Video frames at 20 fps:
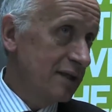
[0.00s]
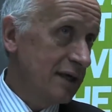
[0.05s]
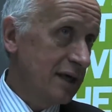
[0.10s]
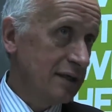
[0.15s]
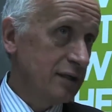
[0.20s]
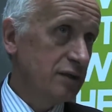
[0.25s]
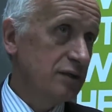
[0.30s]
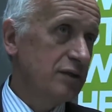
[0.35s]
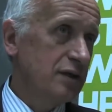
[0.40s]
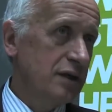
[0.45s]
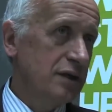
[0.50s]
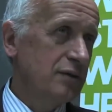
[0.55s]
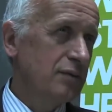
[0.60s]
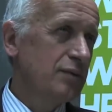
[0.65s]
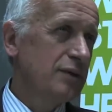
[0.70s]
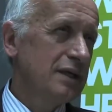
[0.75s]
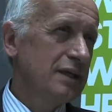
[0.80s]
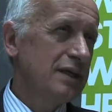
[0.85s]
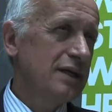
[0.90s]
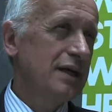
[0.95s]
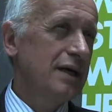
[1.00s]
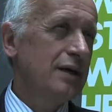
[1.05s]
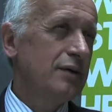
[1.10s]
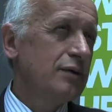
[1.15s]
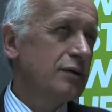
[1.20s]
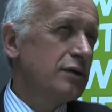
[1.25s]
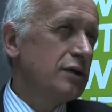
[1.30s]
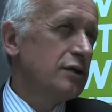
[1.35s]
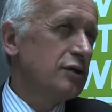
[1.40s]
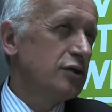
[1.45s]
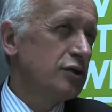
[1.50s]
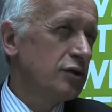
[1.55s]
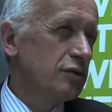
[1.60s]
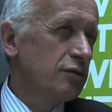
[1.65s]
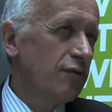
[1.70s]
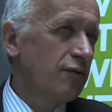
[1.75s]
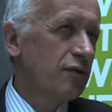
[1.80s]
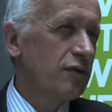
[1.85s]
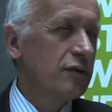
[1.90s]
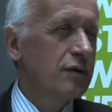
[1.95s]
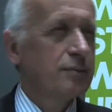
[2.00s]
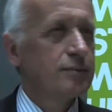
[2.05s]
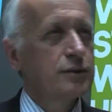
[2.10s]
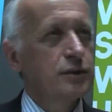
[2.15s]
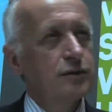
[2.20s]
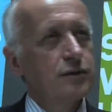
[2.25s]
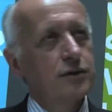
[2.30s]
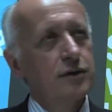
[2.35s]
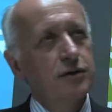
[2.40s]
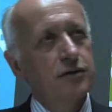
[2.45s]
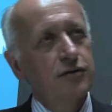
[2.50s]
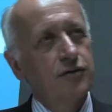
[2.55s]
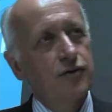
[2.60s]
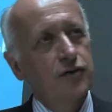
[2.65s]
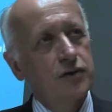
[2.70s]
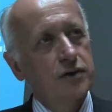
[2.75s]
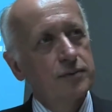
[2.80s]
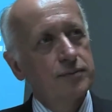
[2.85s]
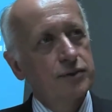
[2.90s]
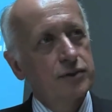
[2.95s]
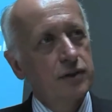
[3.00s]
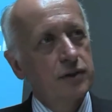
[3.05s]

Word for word: That's not really how a tissue forms, an organ forms.